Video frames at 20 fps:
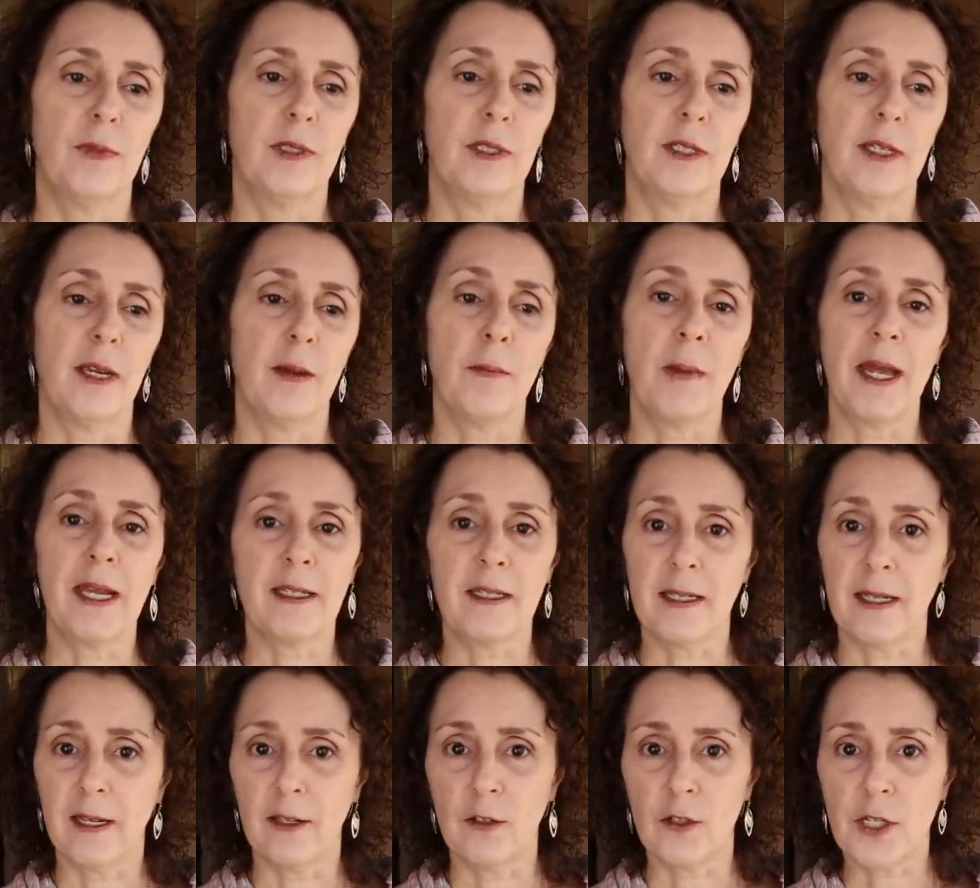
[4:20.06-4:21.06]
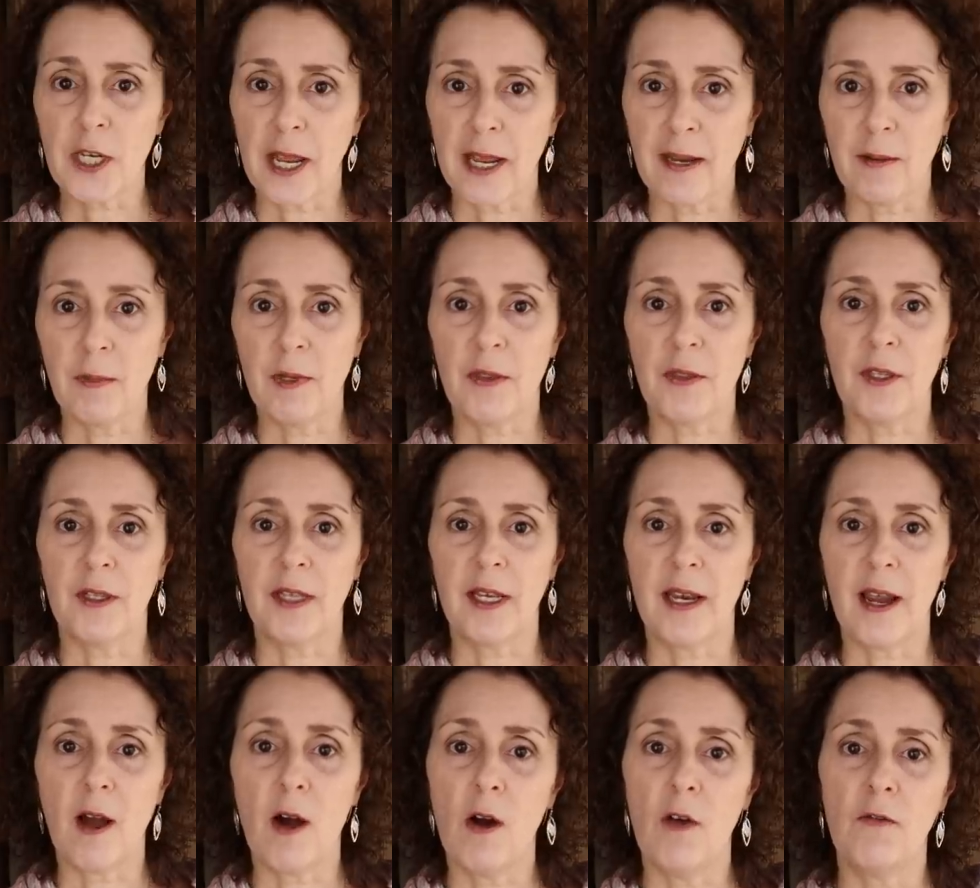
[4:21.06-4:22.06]
the amazing entertainment that
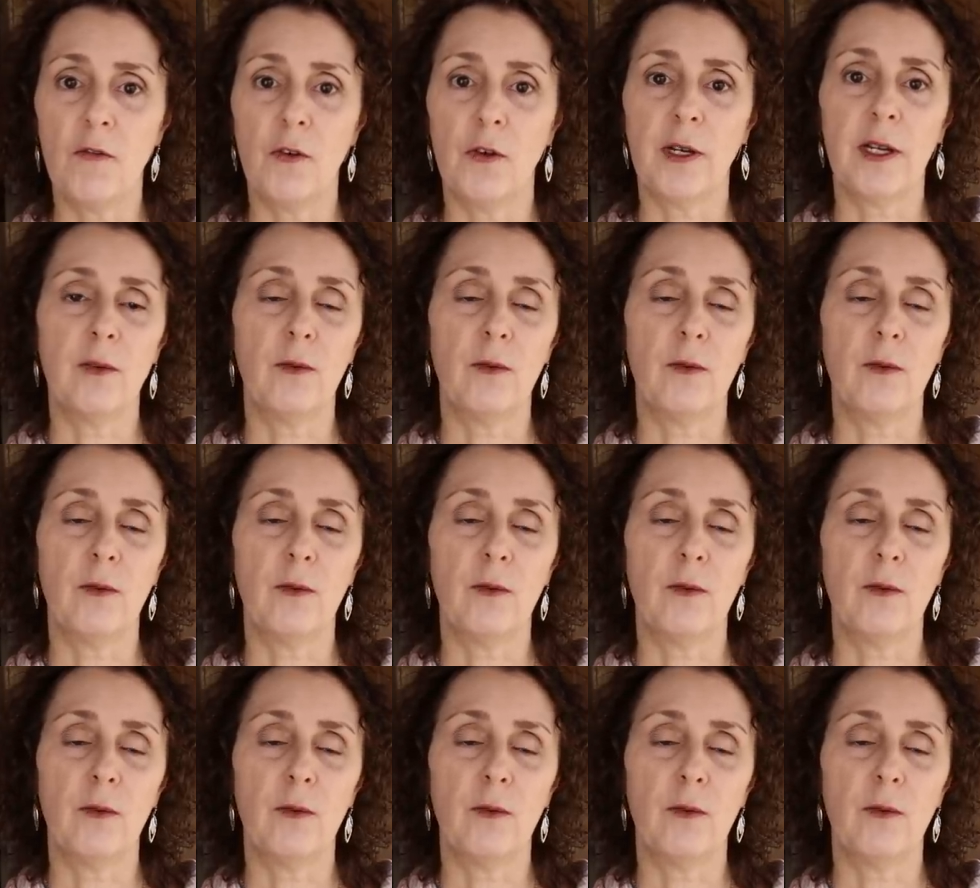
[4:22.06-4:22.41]
they offered.